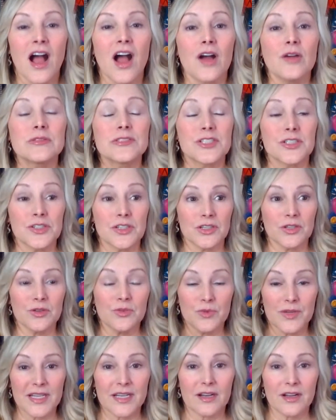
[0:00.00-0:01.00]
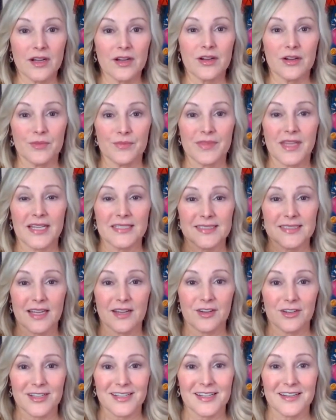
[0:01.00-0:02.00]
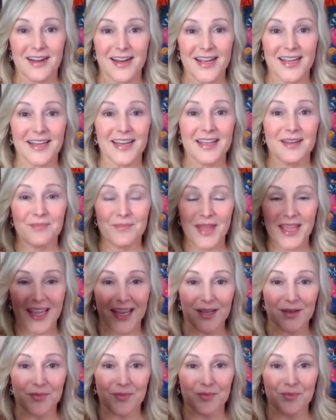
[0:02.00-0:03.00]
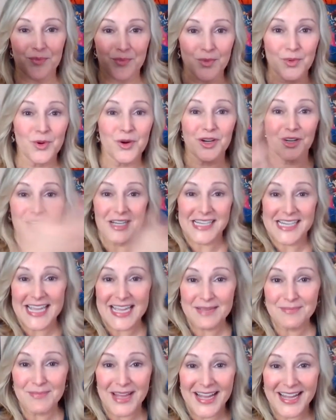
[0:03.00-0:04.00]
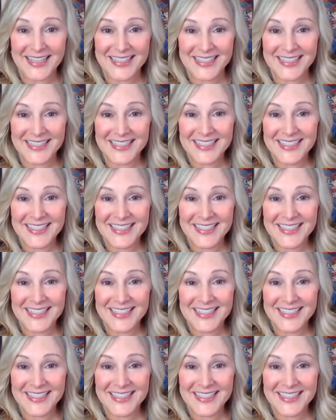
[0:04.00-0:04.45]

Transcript: Oh, so you went home that Saturday night and made more and came back?